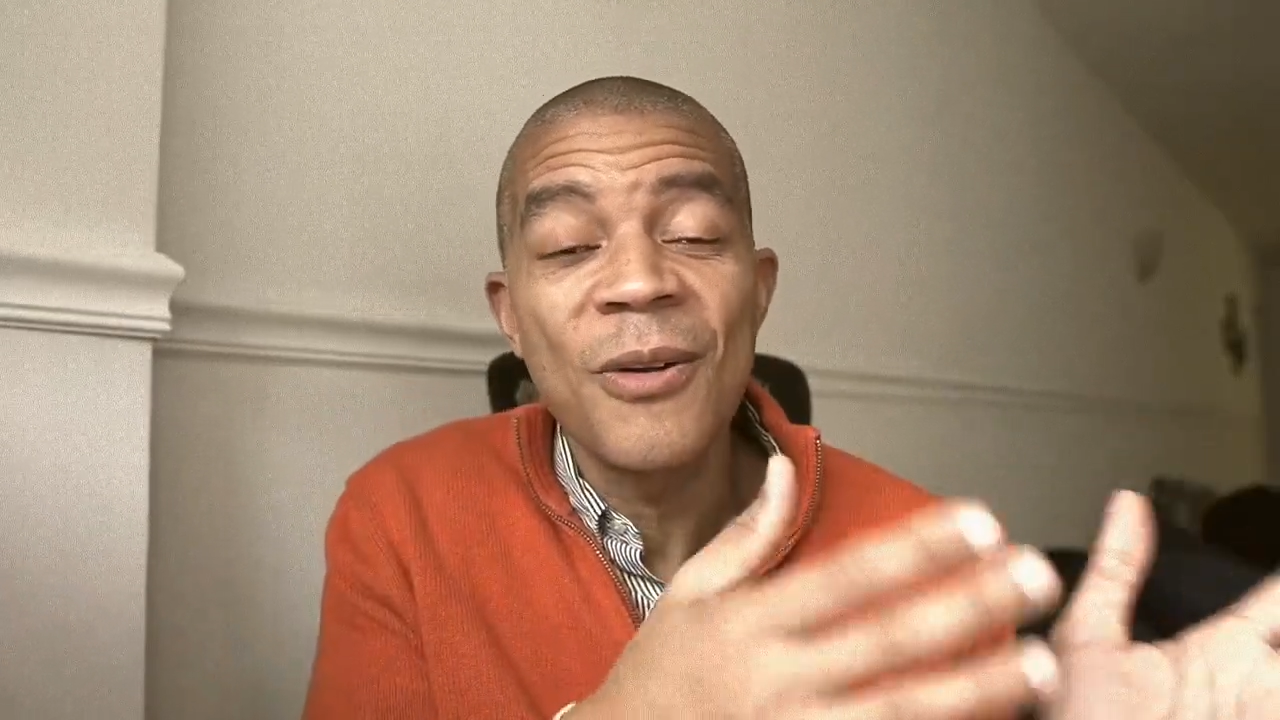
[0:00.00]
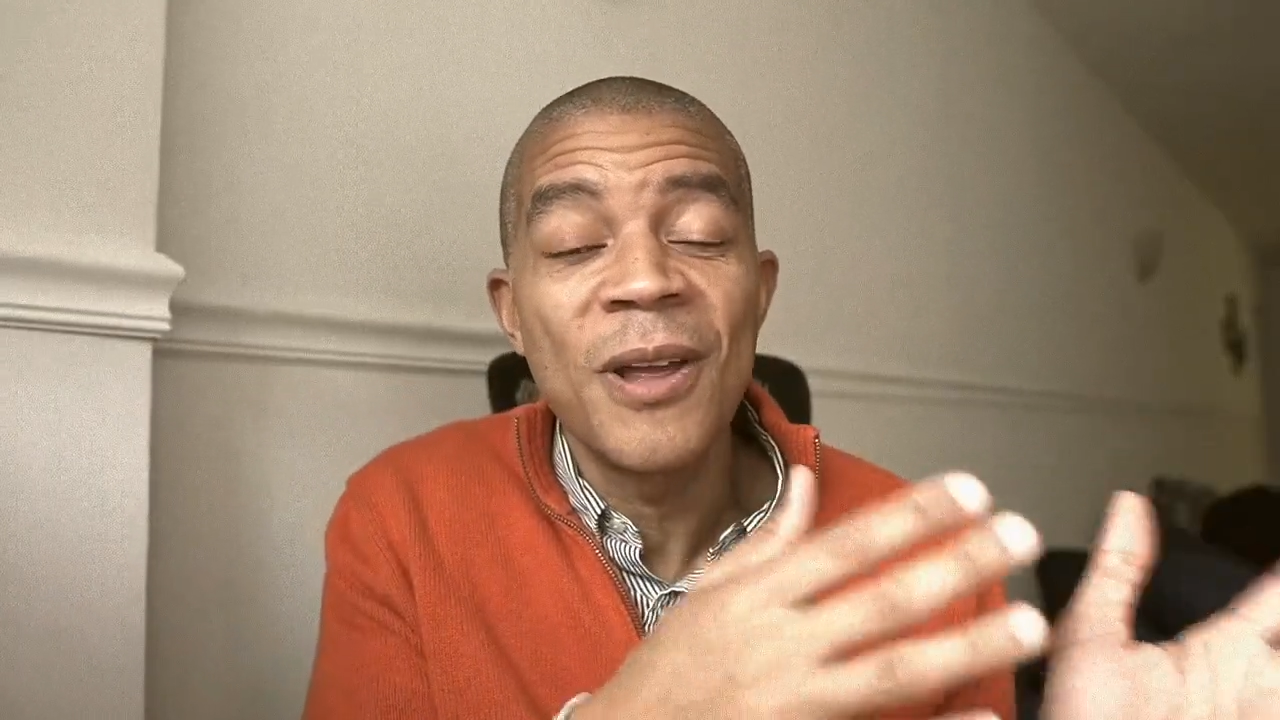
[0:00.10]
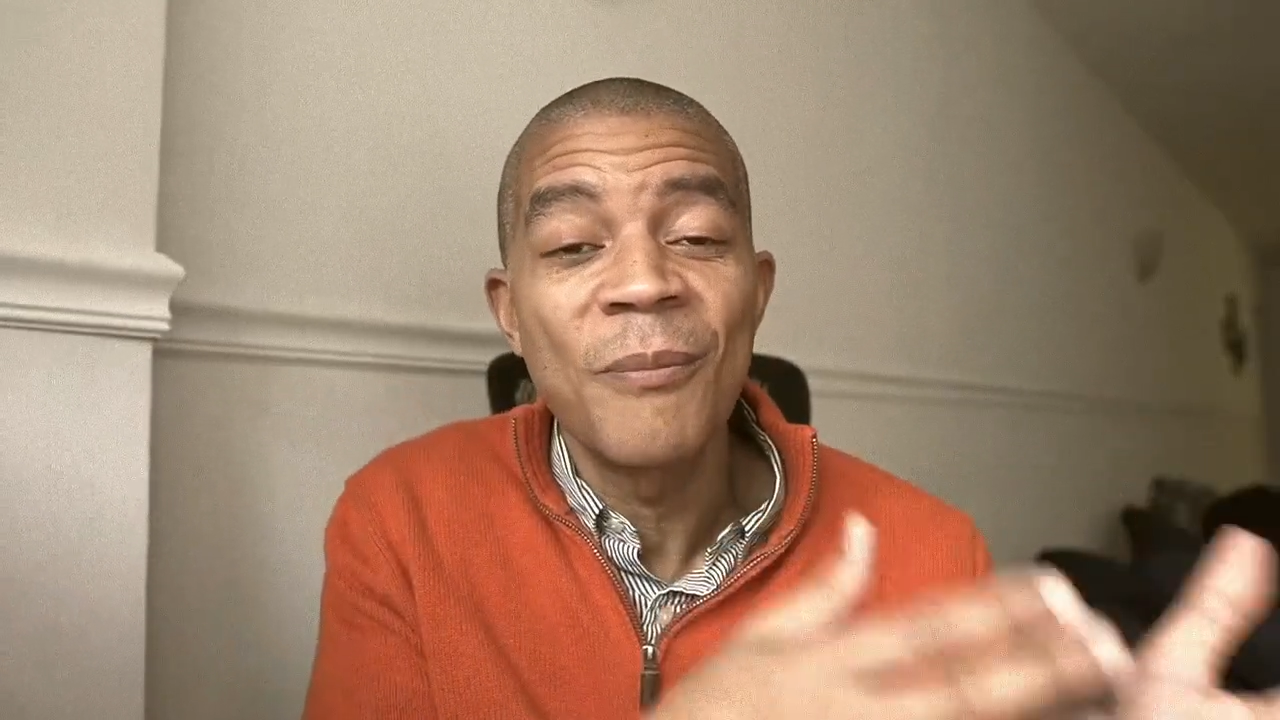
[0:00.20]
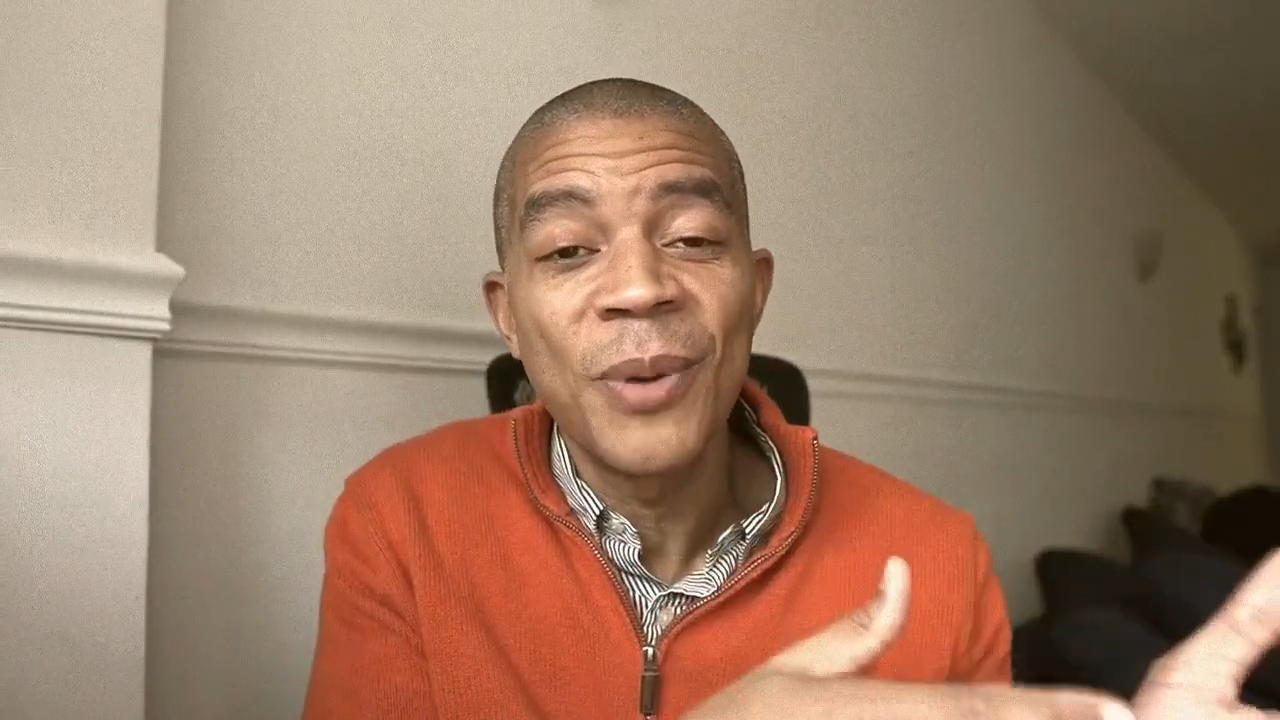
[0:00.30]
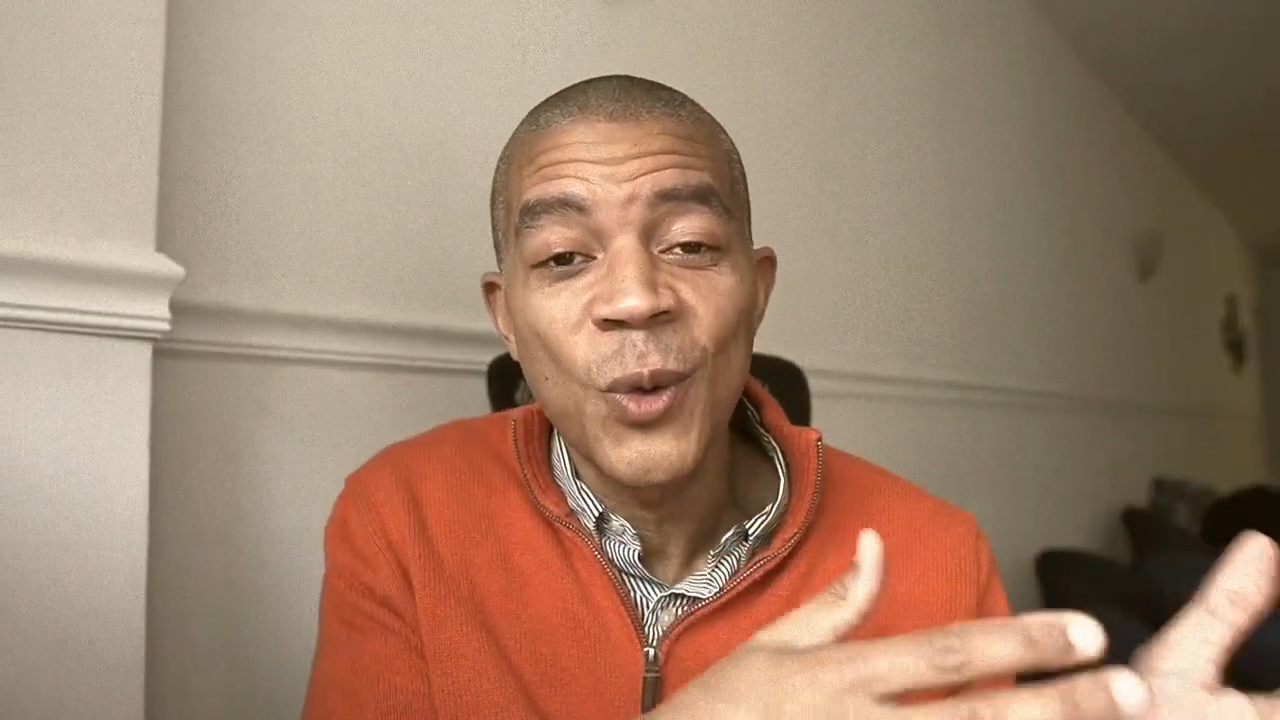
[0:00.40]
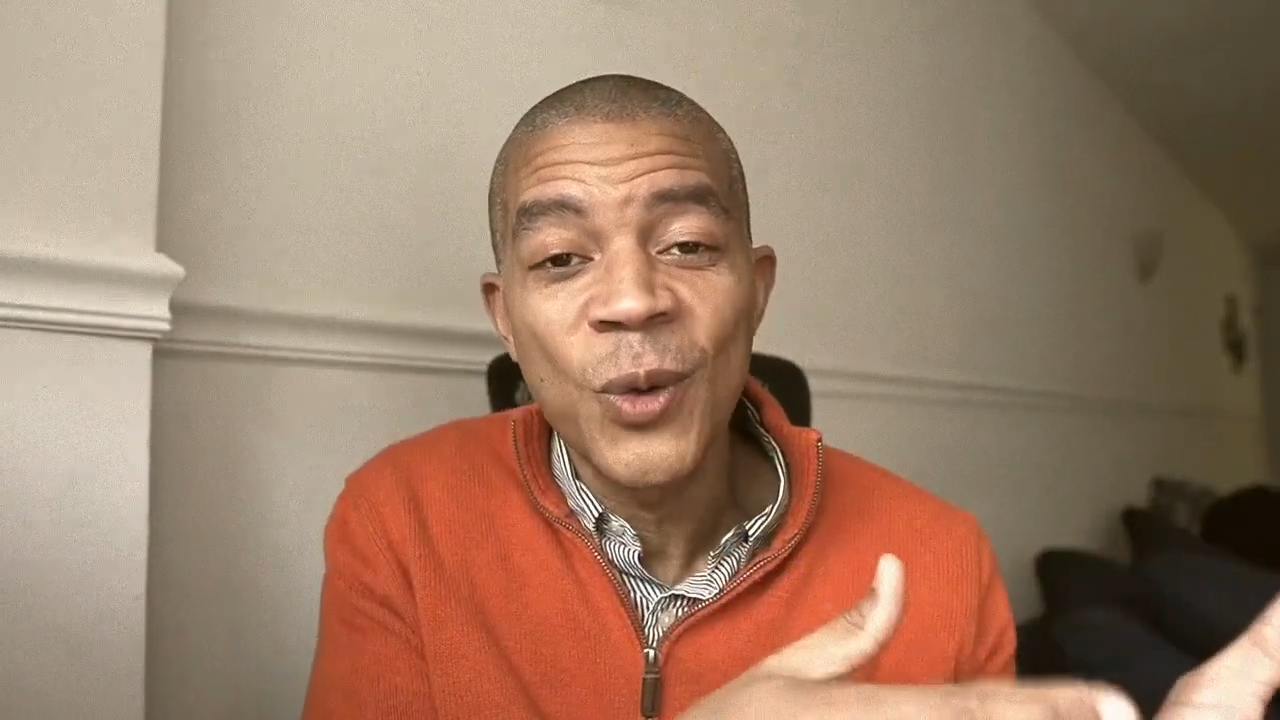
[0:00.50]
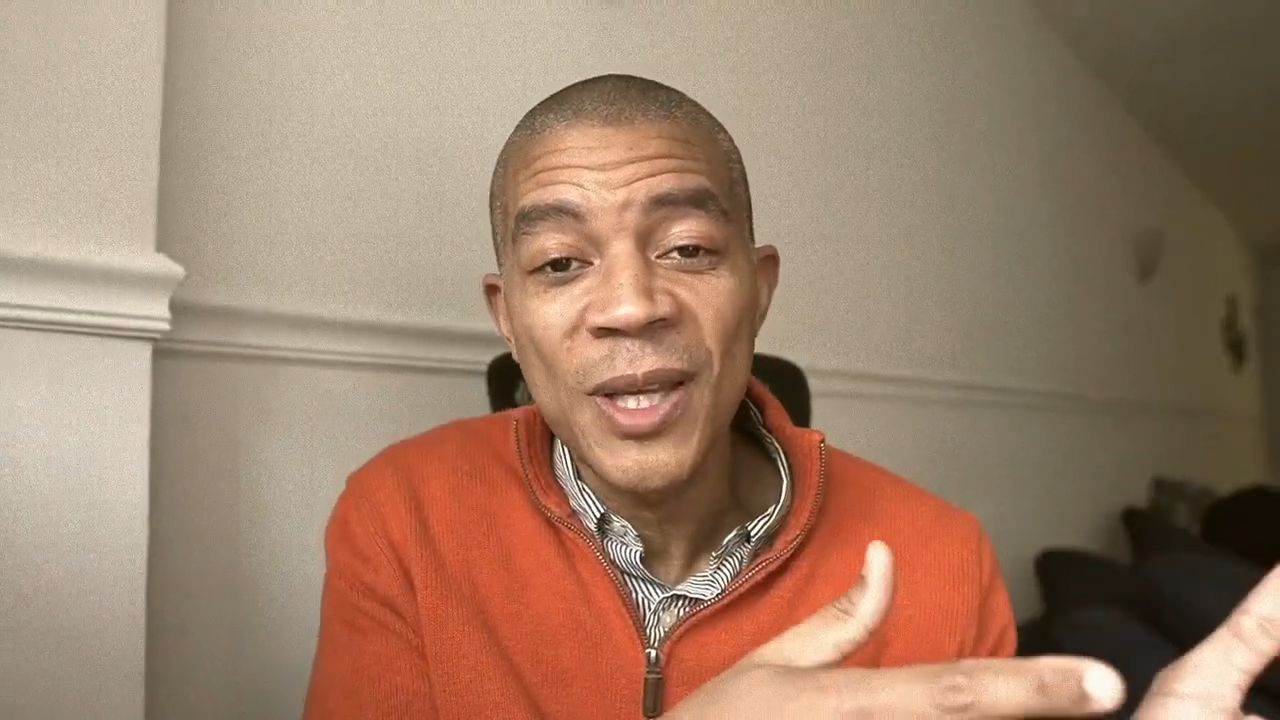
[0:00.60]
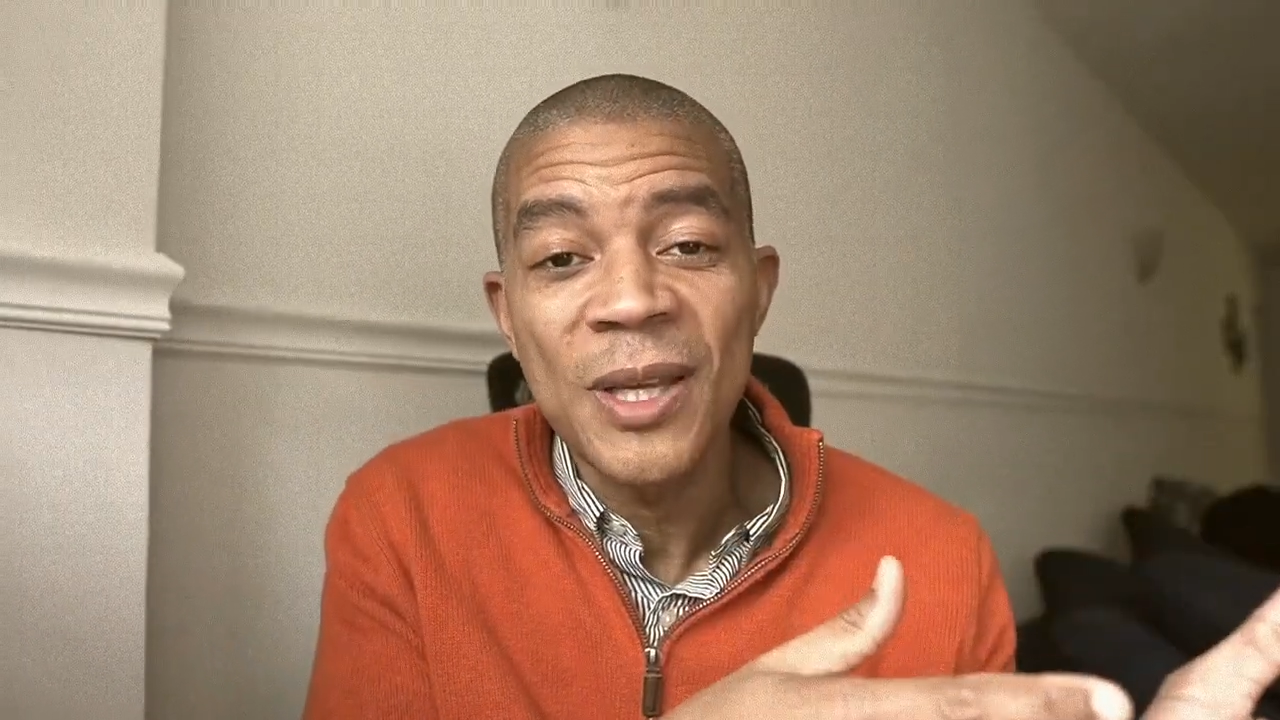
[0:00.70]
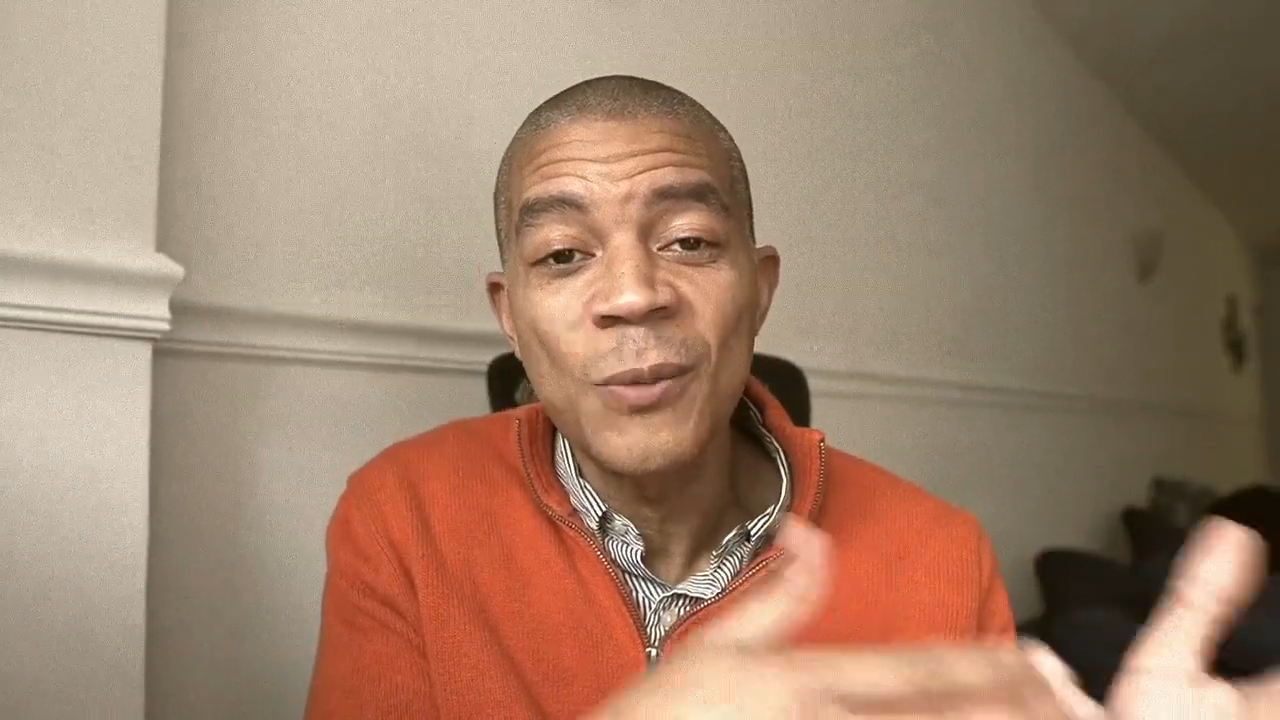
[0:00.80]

employee